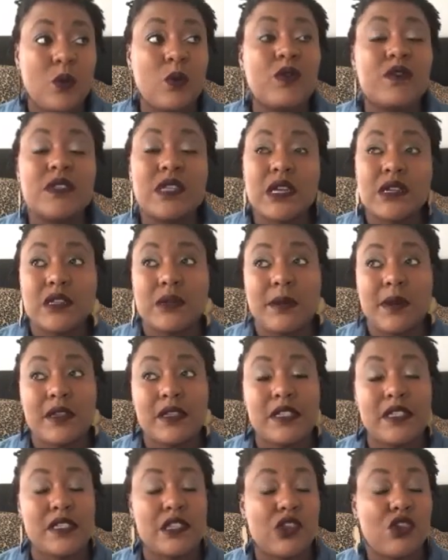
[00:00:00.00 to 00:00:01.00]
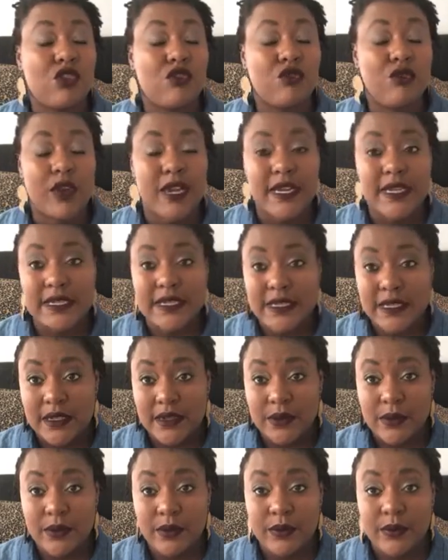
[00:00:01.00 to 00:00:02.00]
We've talked about this a great
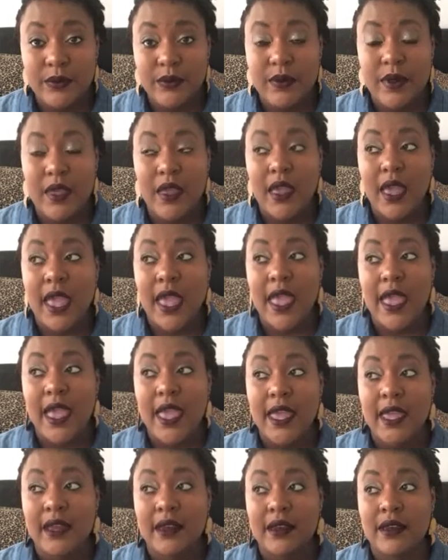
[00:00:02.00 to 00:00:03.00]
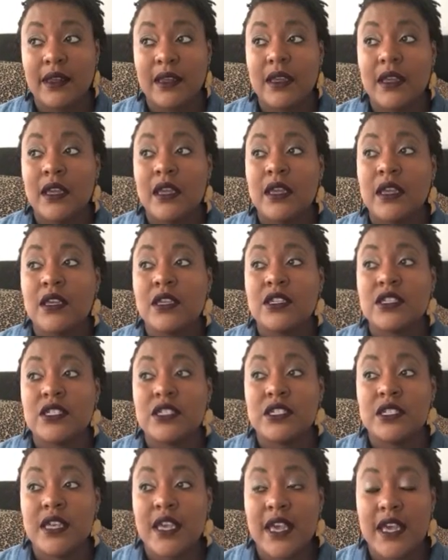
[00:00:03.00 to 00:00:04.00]
deal, and
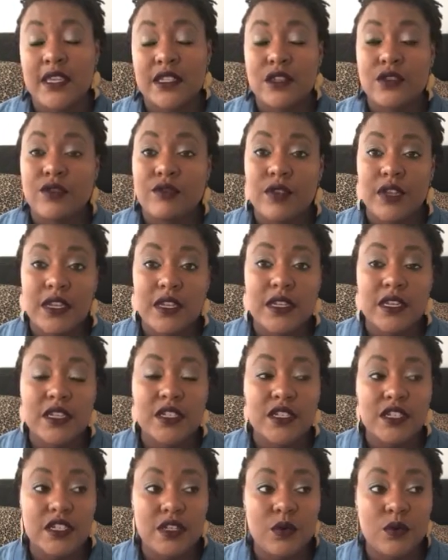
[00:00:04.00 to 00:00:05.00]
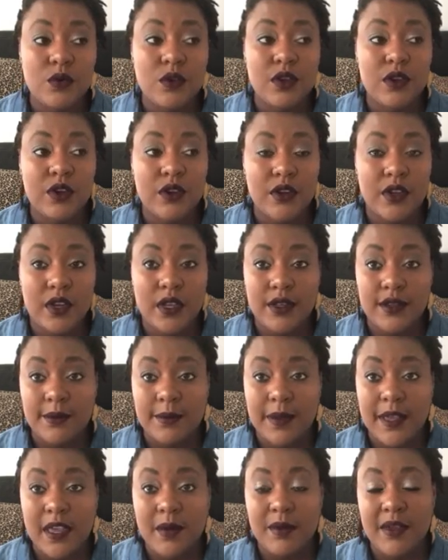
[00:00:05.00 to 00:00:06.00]
she has agreed that she will carry the
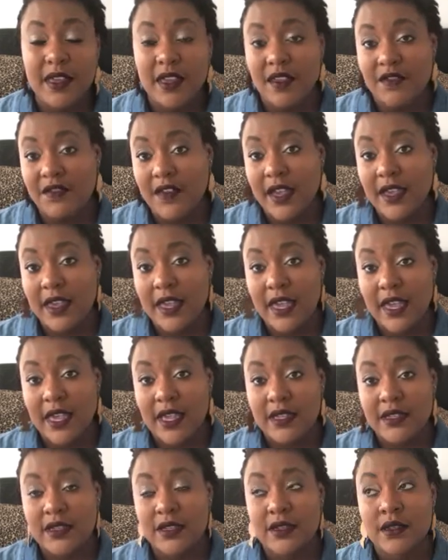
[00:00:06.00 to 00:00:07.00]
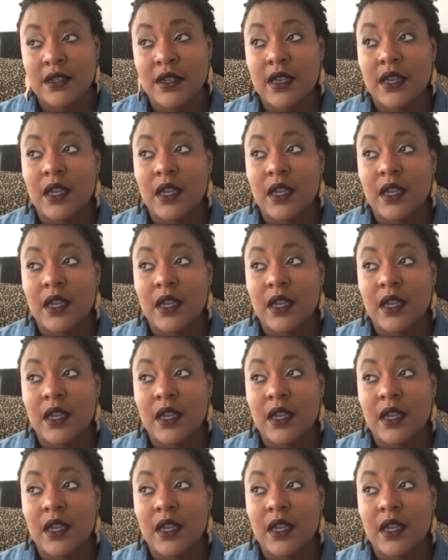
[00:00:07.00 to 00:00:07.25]
baby if I can't.